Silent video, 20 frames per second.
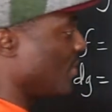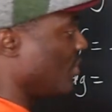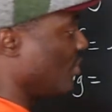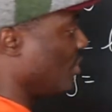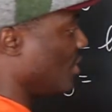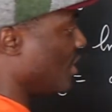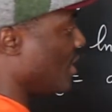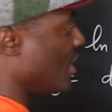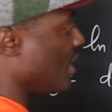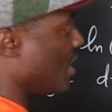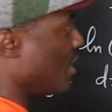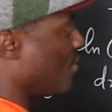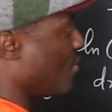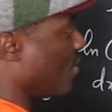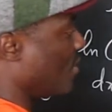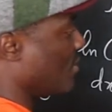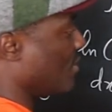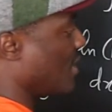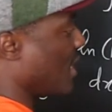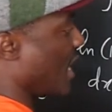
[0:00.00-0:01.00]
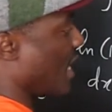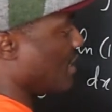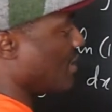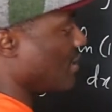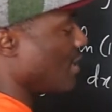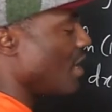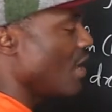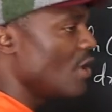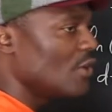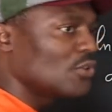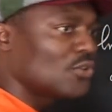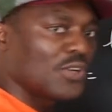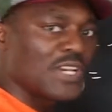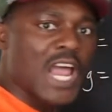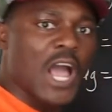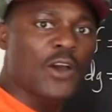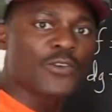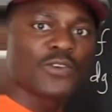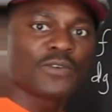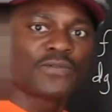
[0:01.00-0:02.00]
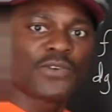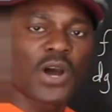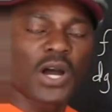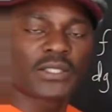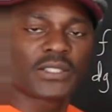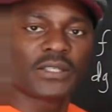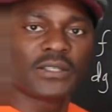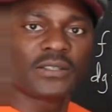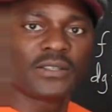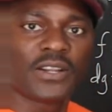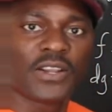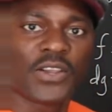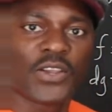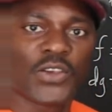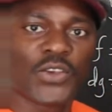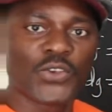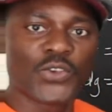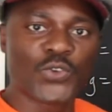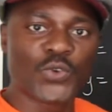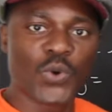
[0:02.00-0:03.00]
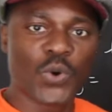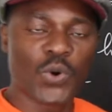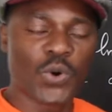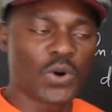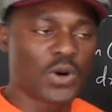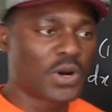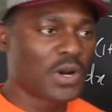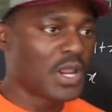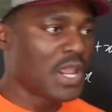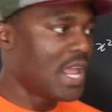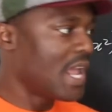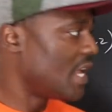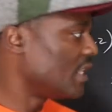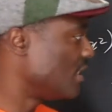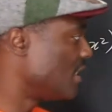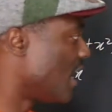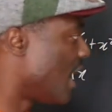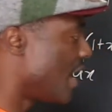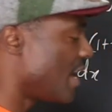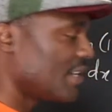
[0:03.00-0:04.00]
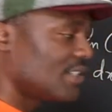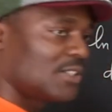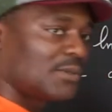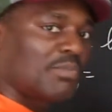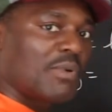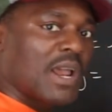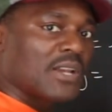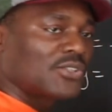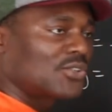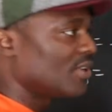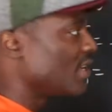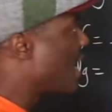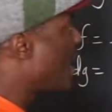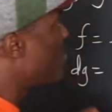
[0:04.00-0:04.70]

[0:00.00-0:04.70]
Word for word: with G equals X. So now you've gotten your entire expression